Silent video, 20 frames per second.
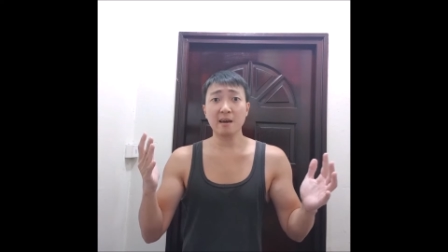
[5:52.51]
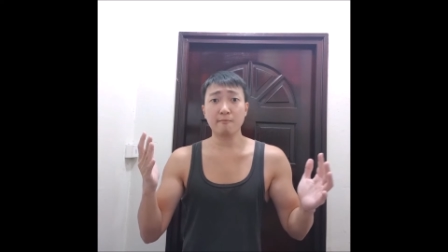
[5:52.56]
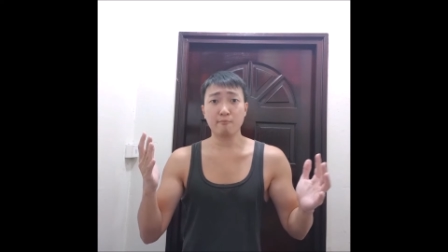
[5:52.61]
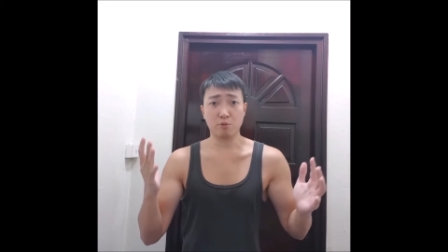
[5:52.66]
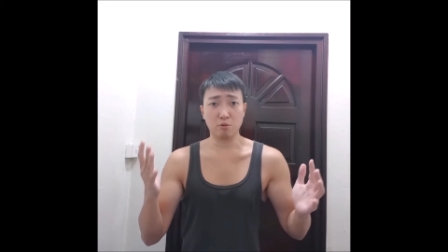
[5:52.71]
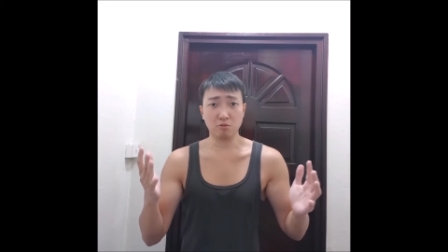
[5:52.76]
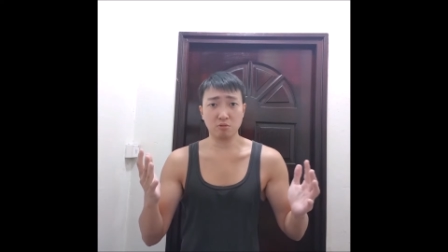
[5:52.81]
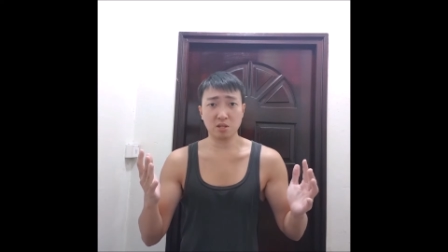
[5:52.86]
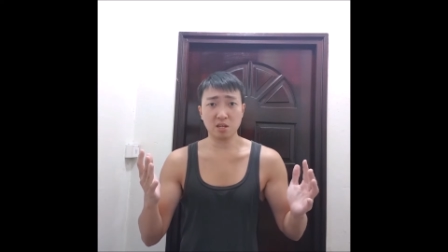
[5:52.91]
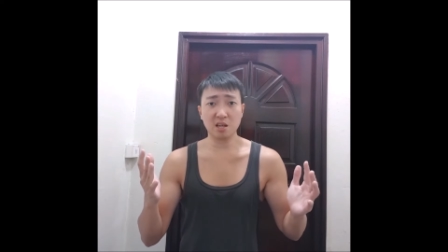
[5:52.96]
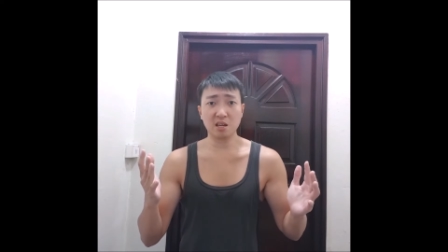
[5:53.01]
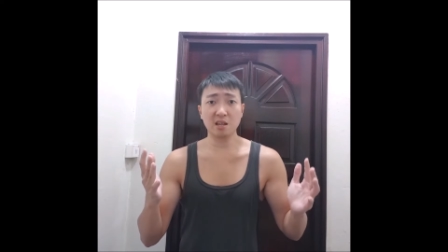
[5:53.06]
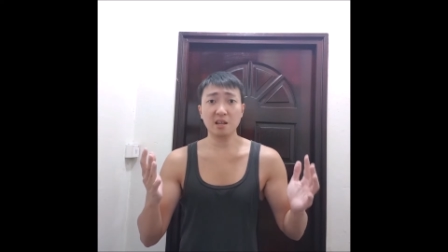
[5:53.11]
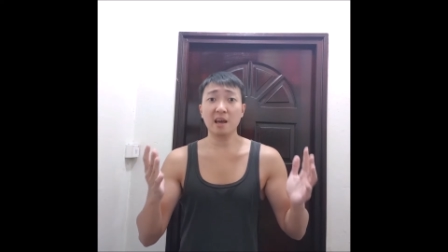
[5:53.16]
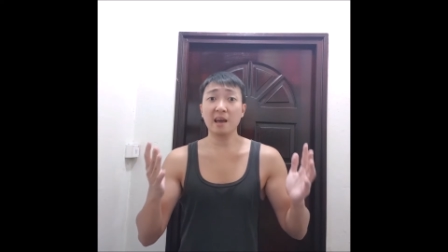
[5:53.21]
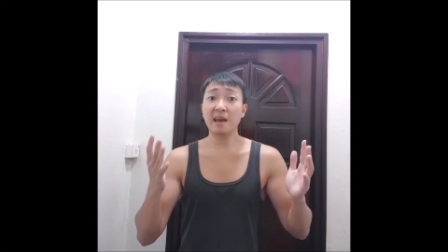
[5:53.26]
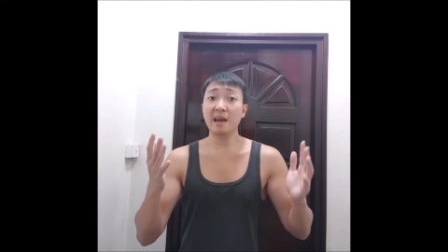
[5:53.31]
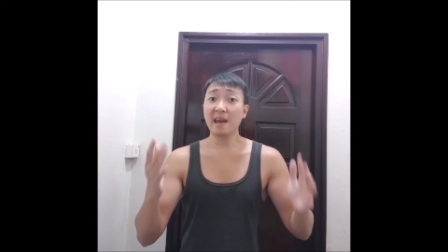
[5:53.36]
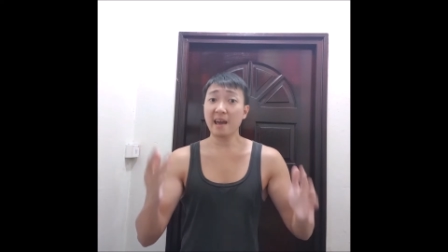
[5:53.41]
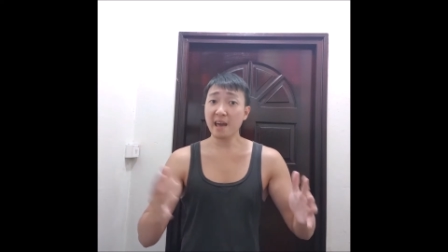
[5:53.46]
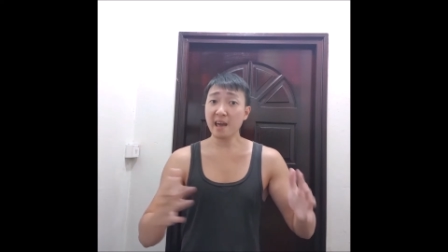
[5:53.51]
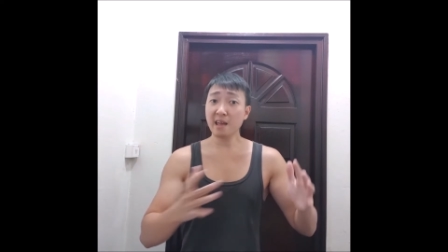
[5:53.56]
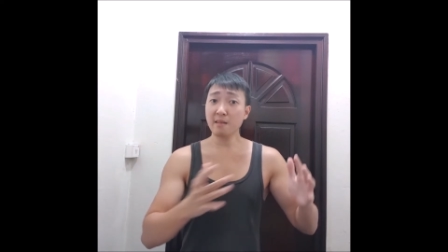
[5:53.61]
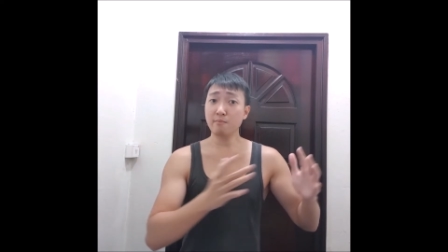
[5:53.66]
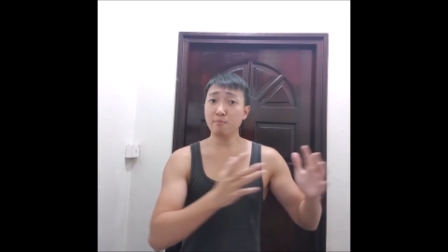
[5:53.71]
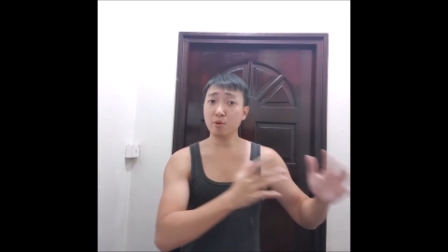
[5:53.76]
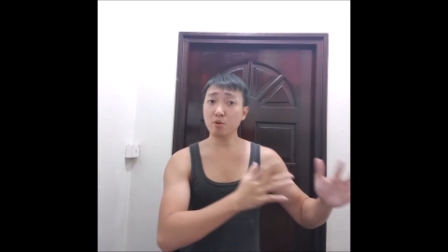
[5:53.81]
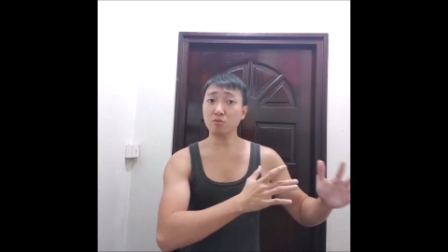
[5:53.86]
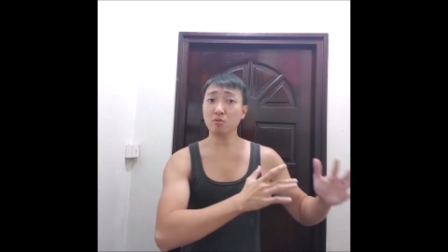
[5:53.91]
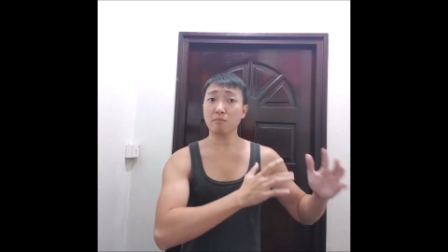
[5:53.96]
protein and
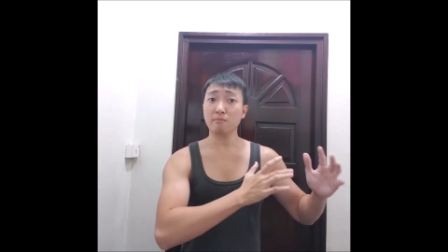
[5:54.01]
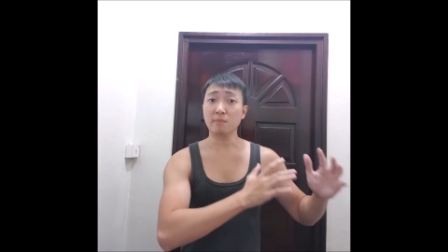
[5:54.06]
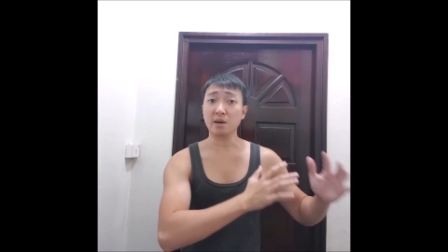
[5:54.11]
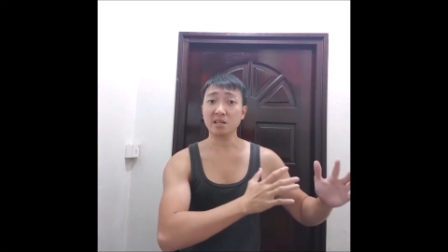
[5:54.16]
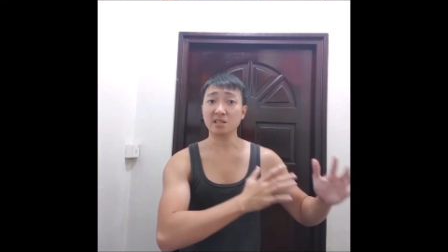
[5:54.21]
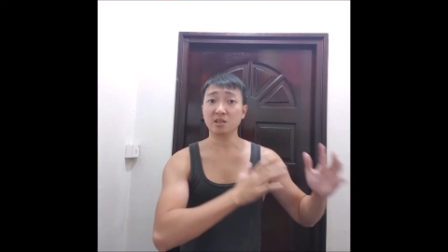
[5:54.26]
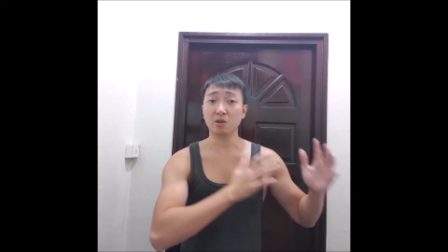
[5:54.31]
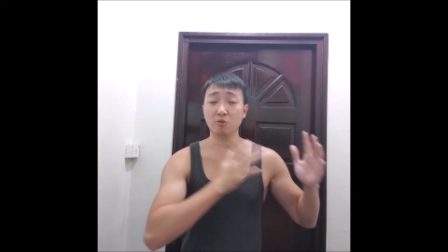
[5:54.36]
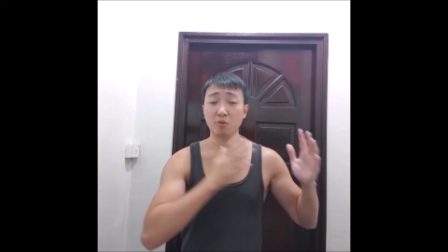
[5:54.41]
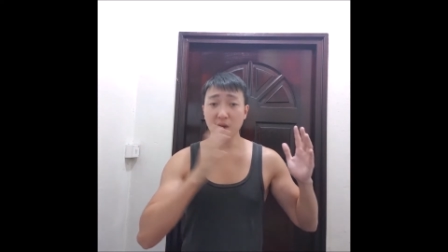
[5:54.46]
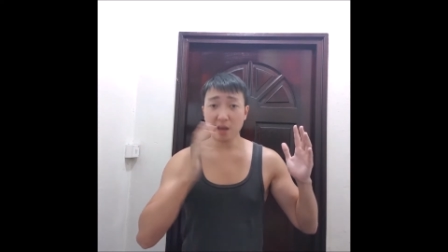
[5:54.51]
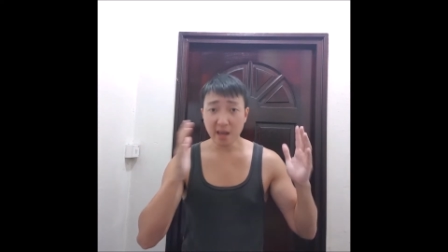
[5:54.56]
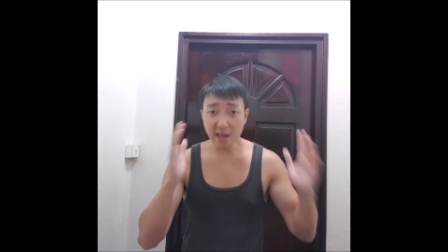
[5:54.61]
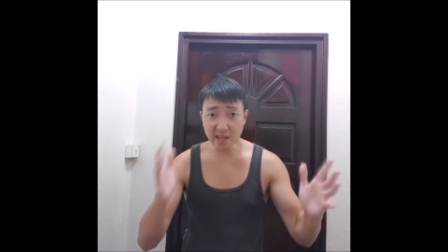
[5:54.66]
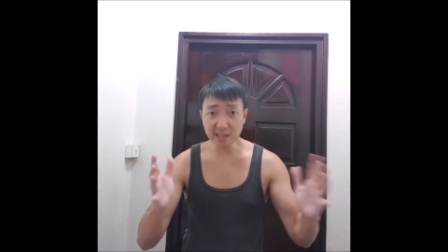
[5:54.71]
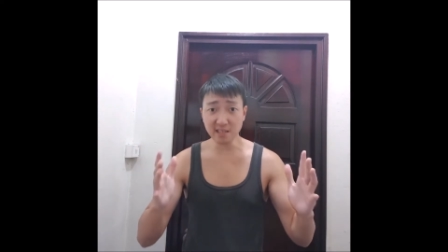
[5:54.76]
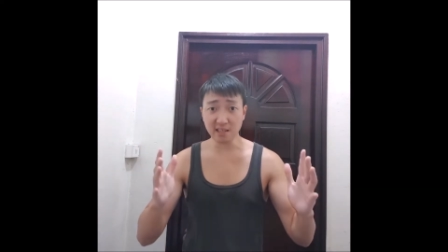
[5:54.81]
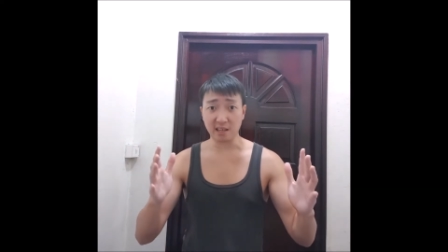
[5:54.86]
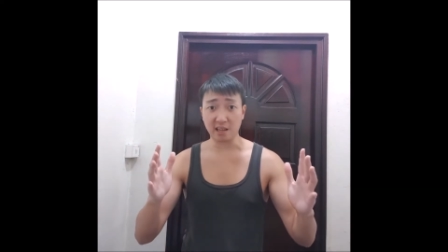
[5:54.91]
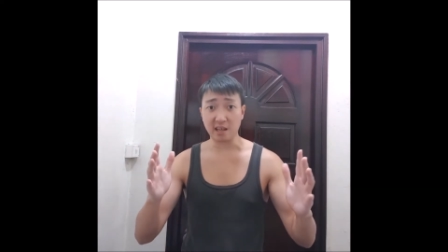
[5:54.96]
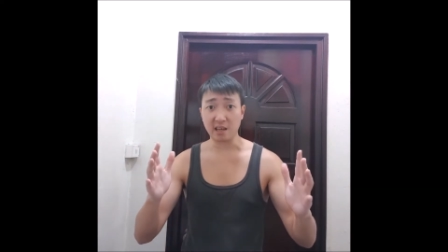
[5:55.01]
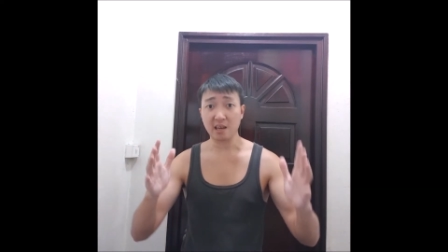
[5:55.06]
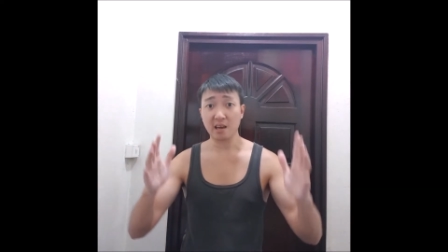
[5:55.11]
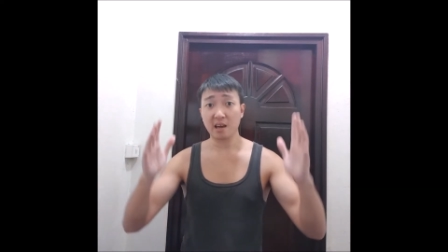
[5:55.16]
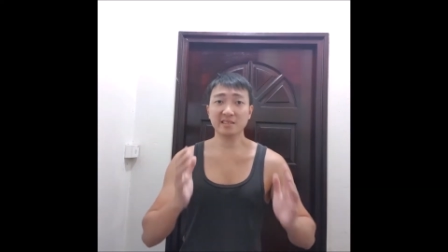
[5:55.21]
build muscle easily.